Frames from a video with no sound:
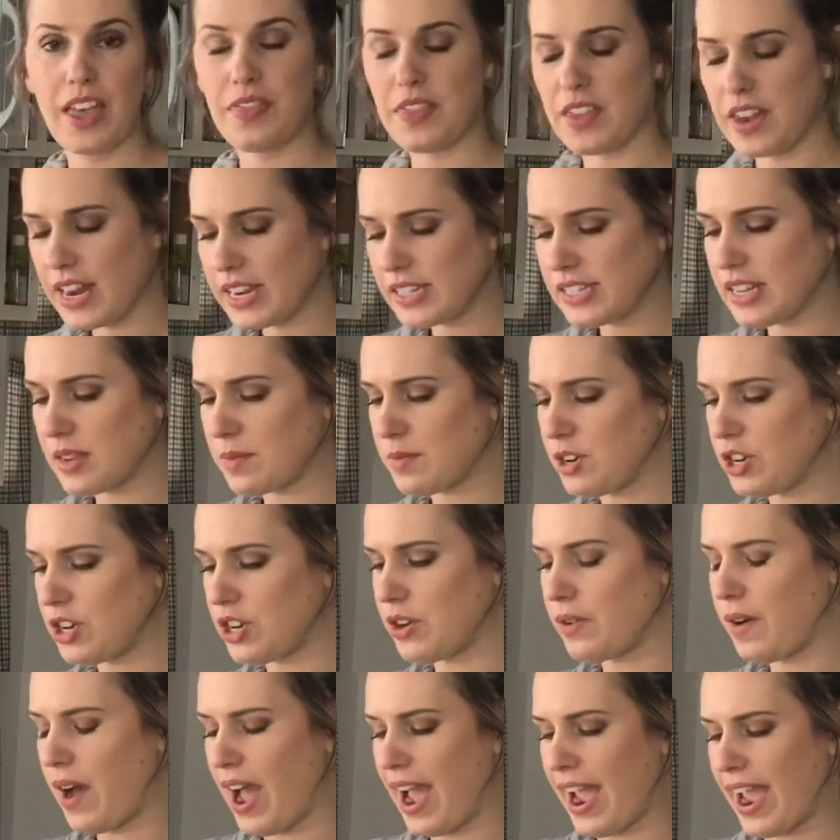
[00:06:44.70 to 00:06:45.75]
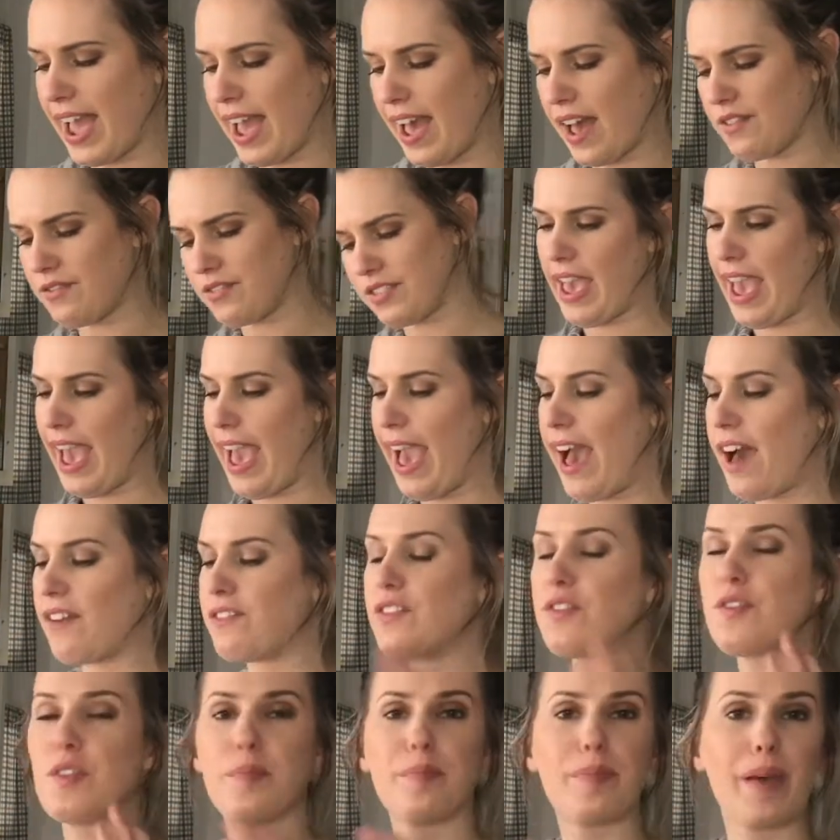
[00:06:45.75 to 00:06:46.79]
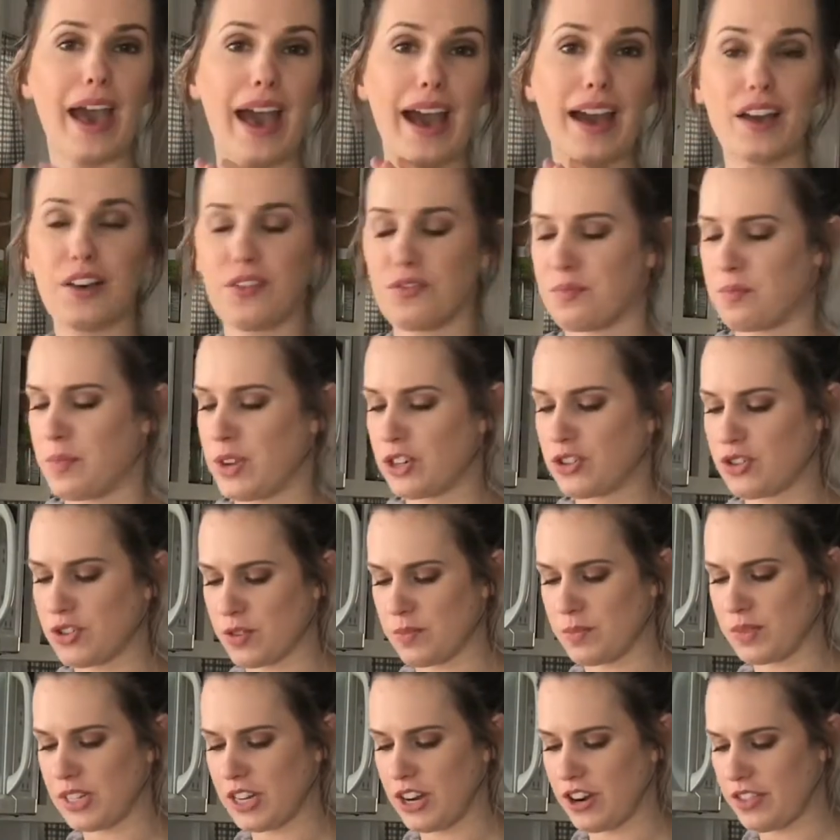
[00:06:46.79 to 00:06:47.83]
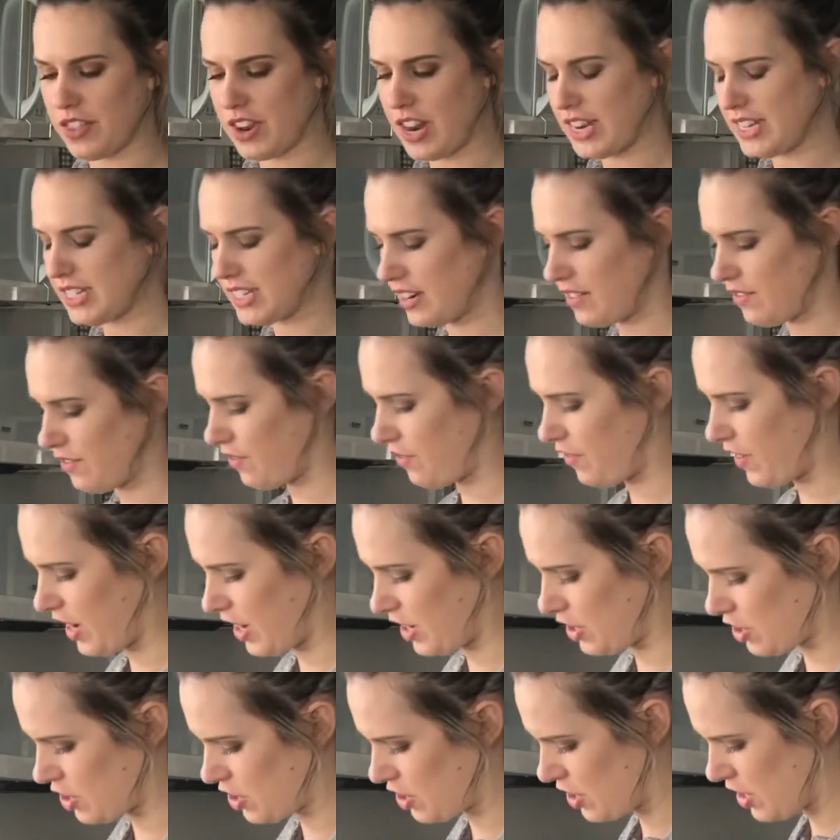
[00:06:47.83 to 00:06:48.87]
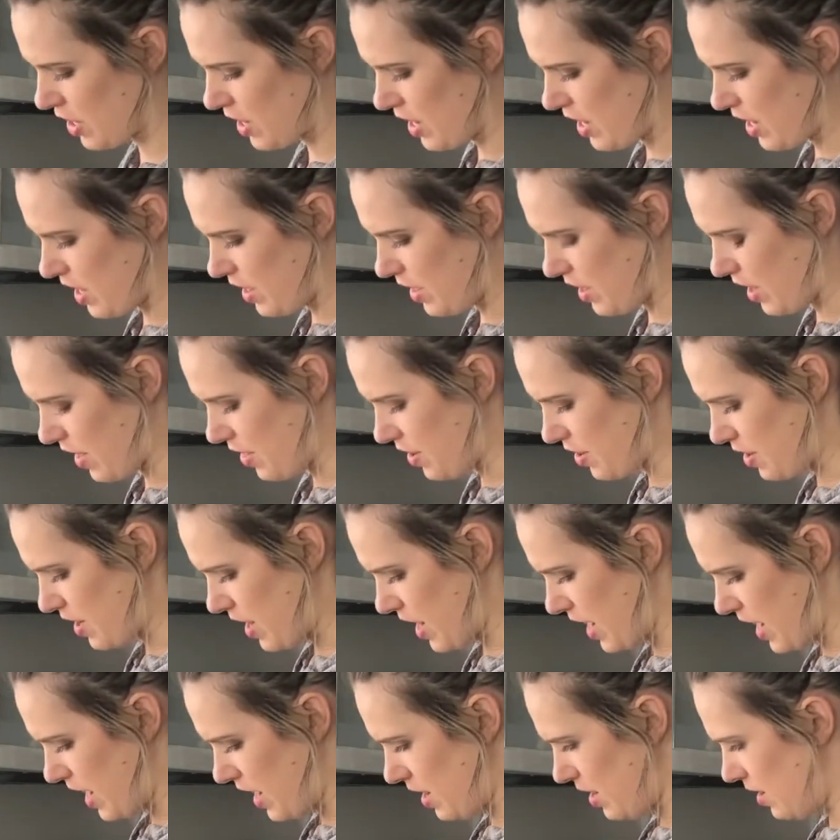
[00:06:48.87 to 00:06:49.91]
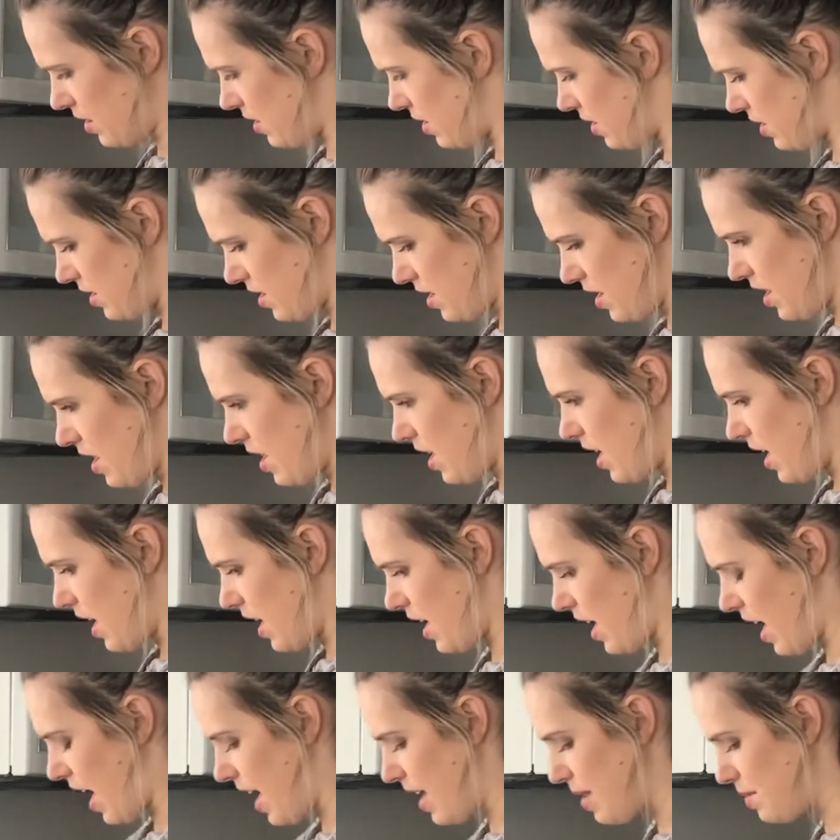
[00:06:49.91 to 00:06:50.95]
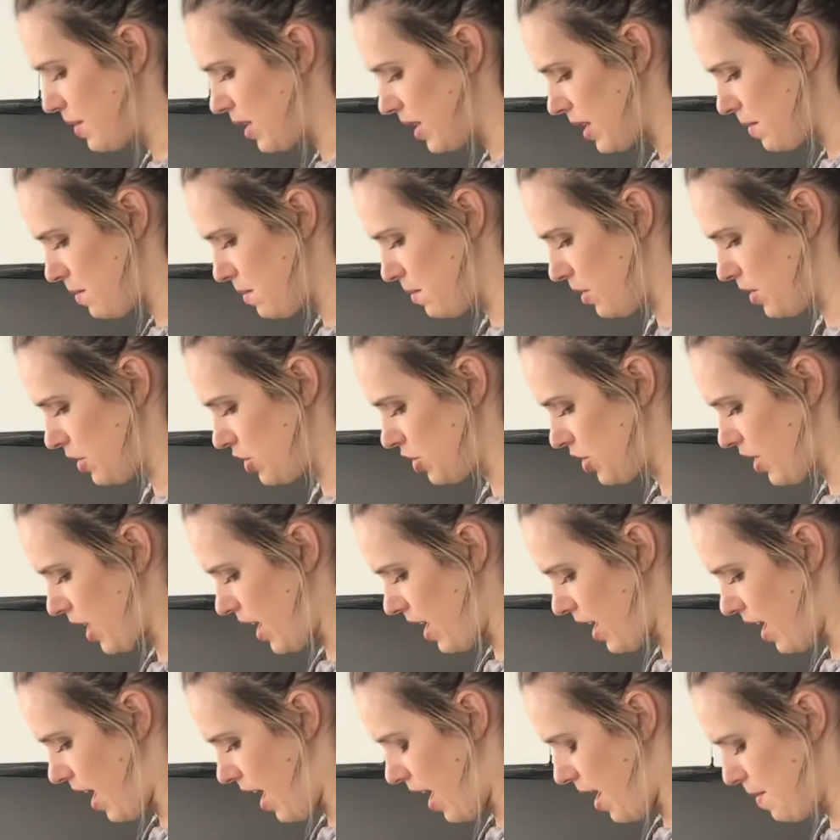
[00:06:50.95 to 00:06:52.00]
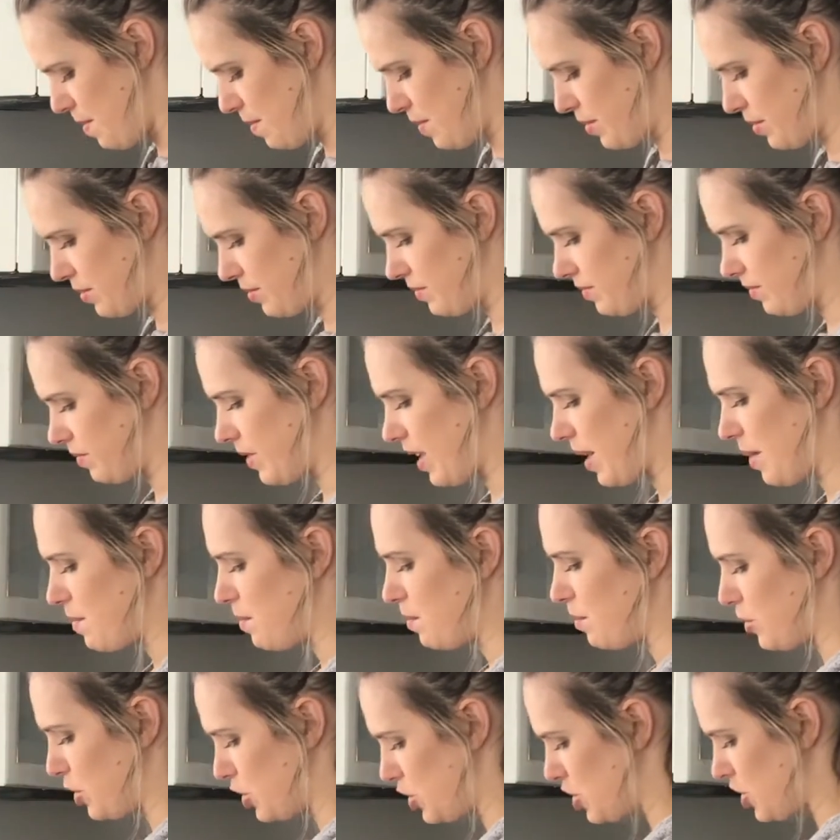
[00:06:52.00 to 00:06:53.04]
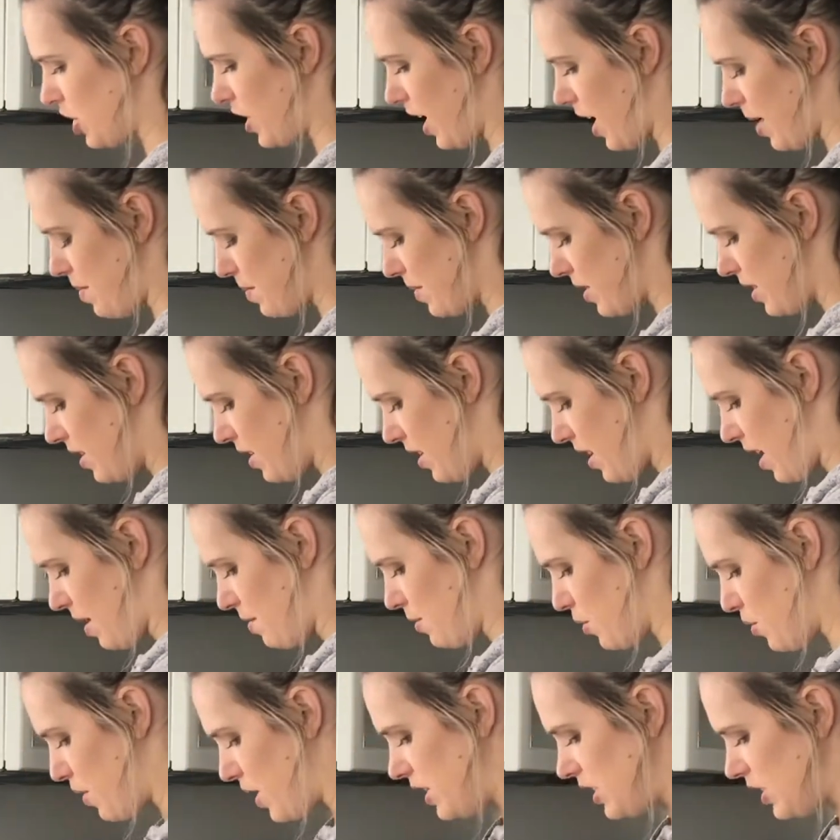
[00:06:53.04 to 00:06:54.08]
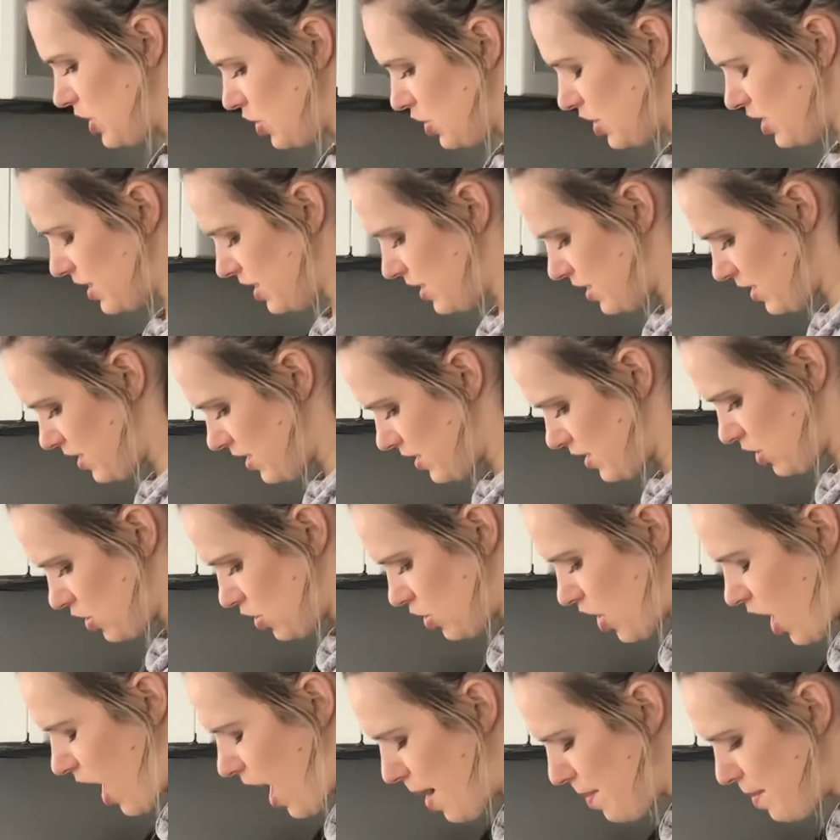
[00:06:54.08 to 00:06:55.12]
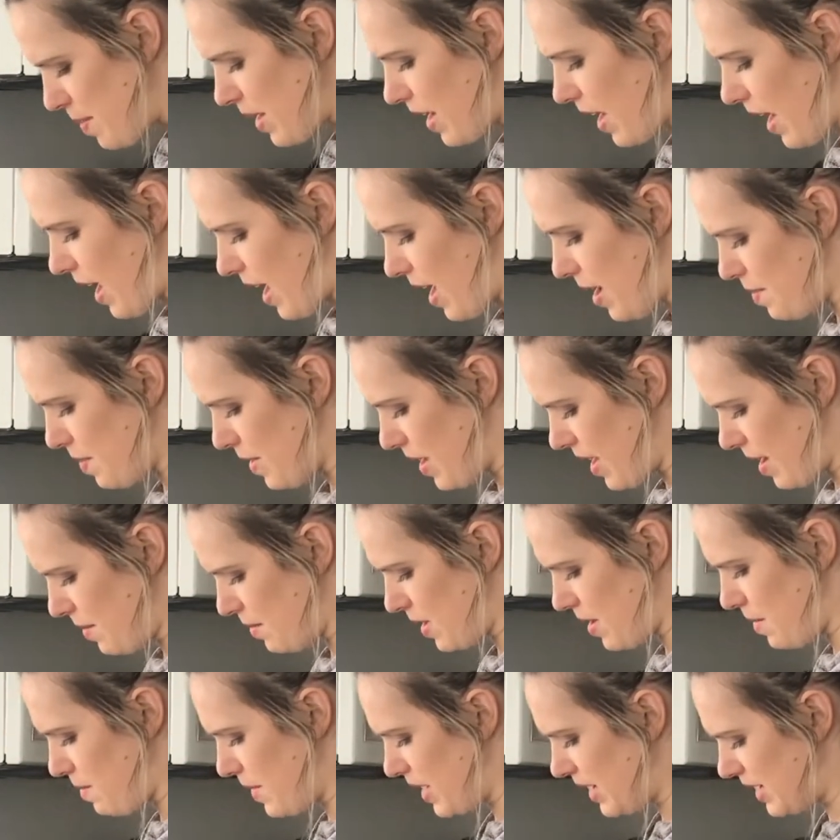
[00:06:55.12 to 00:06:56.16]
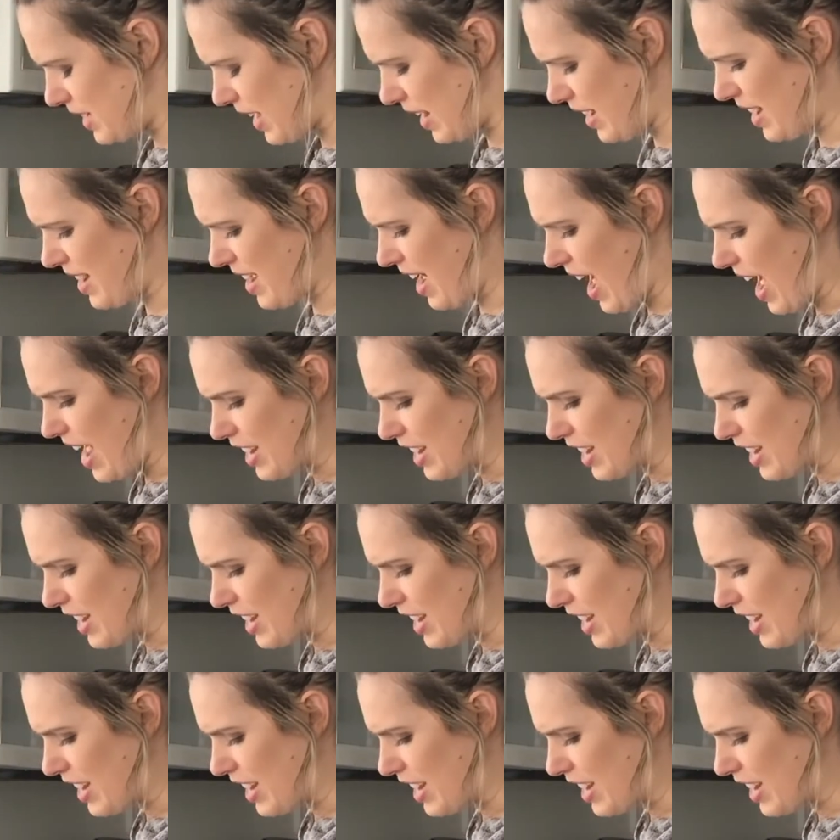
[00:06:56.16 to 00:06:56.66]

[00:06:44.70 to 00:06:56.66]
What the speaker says: The next thing I'm going to do, I have half of a pack of mushrooms here that I didn't finish the other night, and I'm gonna mush that up, not mush it up, I'm going to just chop it up and I'm gonna mix that in.